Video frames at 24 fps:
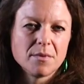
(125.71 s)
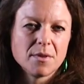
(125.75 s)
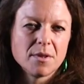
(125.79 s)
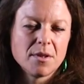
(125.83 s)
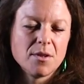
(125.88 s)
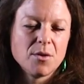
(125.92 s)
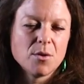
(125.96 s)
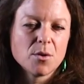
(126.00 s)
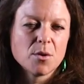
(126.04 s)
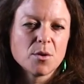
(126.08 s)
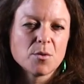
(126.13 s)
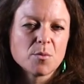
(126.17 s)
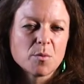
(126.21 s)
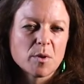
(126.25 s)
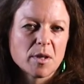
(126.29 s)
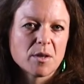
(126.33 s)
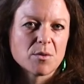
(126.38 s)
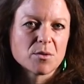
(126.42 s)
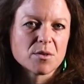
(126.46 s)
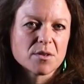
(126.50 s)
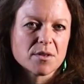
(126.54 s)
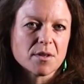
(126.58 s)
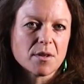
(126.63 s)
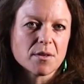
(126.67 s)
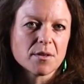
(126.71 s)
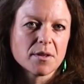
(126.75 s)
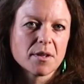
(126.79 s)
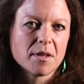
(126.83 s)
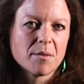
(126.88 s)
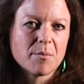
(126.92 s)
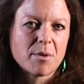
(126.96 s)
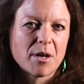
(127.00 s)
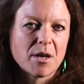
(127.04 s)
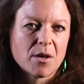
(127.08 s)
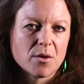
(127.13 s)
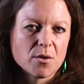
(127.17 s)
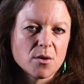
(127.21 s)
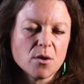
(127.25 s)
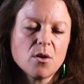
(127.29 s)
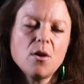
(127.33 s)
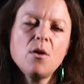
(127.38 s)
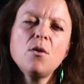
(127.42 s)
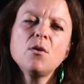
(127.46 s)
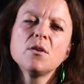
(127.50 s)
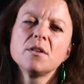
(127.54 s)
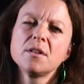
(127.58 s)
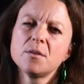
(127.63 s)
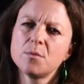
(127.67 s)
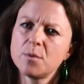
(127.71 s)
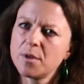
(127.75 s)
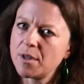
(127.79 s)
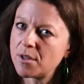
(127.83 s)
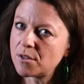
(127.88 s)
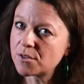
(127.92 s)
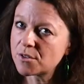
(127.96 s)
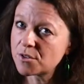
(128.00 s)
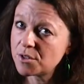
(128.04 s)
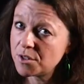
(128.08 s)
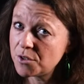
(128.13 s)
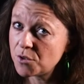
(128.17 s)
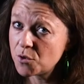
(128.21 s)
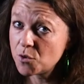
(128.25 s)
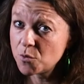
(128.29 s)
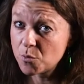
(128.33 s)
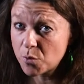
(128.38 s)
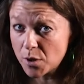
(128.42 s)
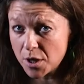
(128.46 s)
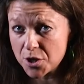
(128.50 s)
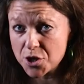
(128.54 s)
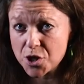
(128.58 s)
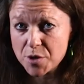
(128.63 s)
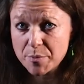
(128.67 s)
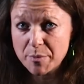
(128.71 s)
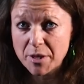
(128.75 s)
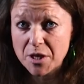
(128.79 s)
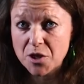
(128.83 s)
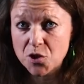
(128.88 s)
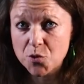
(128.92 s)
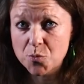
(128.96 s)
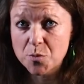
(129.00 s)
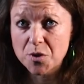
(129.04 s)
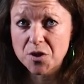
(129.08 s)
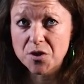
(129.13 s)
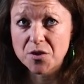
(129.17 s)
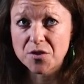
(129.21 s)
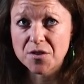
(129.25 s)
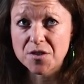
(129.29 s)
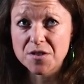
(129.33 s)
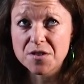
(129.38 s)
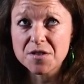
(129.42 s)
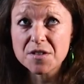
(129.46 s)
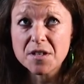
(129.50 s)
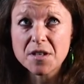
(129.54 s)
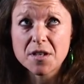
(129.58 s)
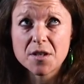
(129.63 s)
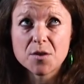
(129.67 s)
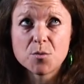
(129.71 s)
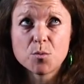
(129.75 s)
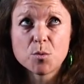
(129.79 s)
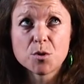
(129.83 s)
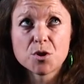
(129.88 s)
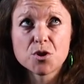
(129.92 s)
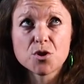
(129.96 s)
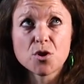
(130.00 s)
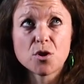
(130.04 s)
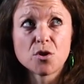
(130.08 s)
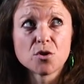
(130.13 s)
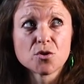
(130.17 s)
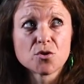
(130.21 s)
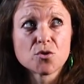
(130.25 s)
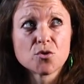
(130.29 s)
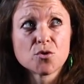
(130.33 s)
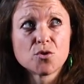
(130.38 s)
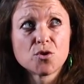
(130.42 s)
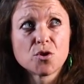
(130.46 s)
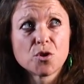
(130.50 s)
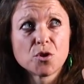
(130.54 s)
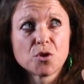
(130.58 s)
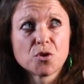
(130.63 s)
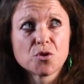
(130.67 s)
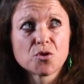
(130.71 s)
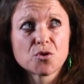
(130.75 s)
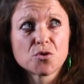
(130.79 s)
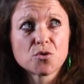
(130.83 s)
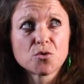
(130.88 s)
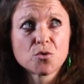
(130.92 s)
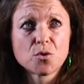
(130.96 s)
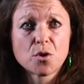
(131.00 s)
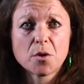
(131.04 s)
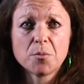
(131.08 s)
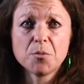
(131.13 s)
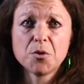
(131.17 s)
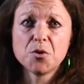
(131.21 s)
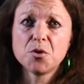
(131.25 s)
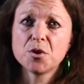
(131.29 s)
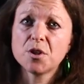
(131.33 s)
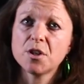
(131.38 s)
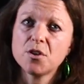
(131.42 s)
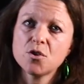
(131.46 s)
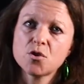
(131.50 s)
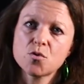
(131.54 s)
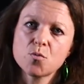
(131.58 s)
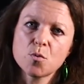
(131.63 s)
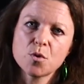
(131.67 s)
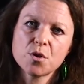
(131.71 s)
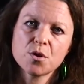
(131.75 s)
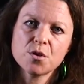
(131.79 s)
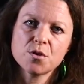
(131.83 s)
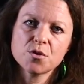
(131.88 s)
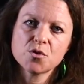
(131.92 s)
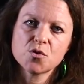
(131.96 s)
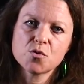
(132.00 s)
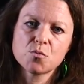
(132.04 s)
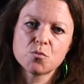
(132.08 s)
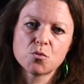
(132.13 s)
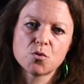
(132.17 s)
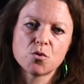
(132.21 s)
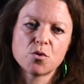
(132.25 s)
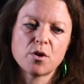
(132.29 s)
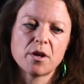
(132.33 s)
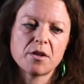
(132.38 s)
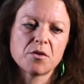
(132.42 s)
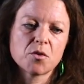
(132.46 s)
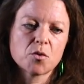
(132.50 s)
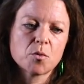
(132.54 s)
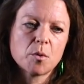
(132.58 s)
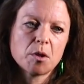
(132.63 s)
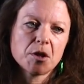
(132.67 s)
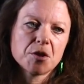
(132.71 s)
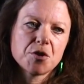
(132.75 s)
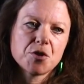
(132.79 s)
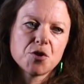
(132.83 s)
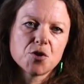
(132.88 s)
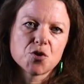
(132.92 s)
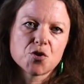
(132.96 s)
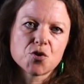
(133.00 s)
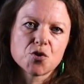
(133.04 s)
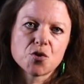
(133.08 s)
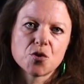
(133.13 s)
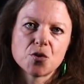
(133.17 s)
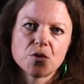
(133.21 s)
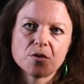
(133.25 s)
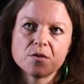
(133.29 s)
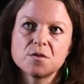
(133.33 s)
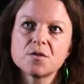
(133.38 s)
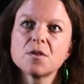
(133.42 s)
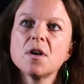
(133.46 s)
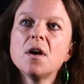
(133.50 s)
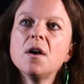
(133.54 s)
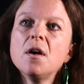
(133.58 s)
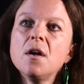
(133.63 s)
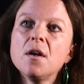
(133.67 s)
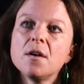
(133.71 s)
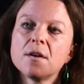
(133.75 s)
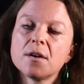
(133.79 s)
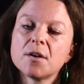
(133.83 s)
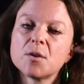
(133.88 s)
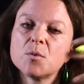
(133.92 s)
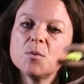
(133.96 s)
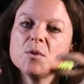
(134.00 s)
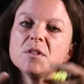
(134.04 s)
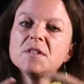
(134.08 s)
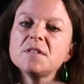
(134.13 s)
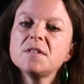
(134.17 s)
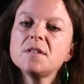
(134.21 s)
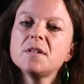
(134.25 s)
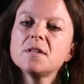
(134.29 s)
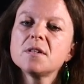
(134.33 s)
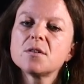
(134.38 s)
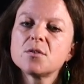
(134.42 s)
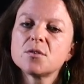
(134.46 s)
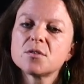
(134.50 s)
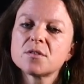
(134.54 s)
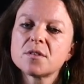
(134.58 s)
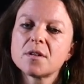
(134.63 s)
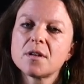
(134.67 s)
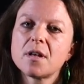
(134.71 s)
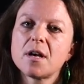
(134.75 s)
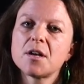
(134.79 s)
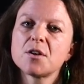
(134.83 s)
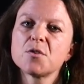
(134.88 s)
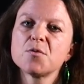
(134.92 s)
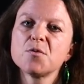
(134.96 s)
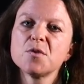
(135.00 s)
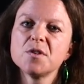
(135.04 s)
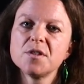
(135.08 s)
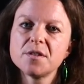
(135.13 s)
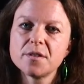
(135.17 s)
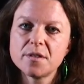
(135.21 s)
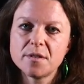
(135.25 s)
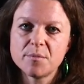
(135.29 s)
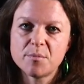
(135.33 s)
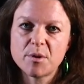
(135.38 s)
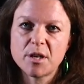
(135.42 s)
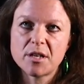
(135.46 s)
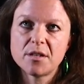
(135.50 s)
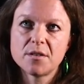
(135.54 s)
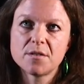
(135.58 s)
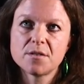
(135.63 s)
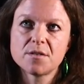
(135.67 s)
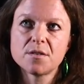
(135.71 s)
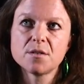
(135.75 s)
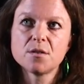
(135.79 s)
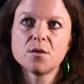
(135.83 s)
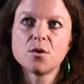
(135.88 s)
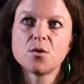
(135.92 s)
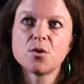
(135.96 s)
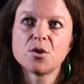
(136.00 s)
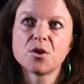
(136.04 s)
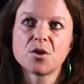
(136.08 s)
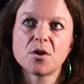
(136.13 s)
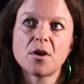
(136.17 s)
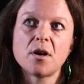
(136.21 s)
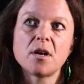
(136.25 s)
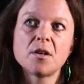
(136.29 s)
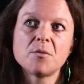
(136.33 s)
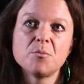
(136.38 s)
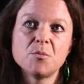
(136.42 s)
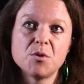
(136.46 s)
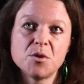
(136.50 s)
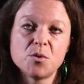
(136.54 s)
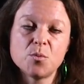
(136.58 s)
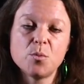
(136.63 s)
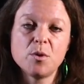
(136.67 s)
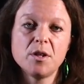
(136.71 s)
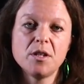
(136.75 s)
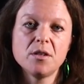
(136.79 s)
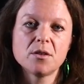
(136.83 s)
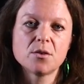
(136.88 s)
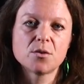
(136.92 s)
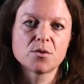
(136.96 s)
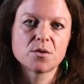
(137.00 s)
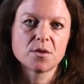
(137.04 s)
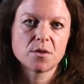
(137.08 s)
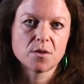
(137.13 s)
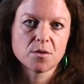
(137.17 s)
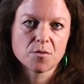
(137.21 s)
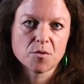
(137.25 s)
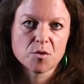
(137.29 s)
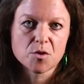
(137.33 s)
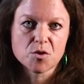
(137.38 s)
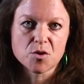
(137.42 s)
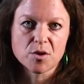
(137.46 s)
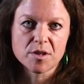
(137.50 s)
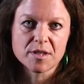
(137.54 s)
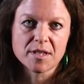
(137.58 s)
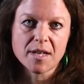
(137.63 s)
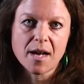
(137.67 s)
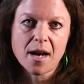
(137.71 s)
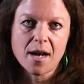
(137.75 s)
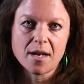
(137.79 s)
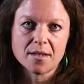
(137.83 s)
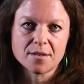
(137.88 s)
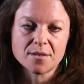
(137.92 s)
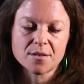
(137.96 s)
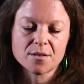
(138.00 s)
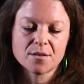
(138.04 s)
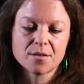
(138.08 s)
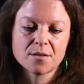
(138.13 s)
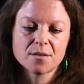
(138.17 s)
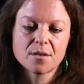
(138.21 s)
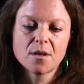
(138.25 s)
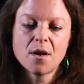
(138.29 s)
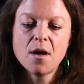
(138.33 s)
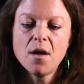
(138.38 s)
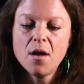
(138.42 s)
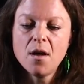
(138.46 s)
you heard when I was talking about, and then we also need to do project management on the side, which also does the communication with the customer and the quality assurance. Like, we see there is a lot of interdependency going on between those individual tasks.